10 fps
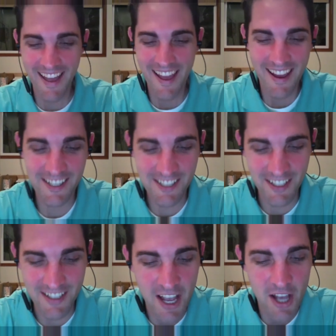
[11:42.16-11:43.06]

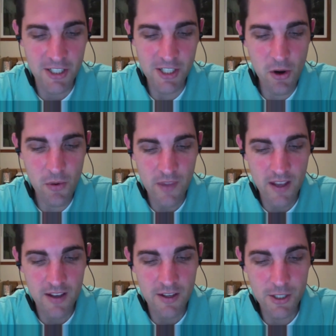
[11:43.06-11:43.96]
Excellent. So
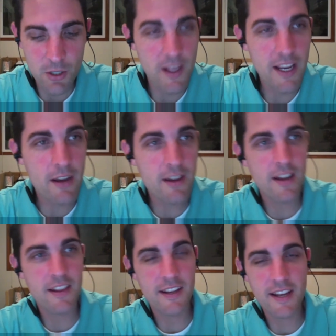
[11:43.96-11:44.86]
like
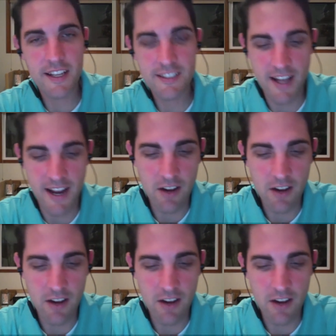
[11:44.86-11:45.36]
I hinted at,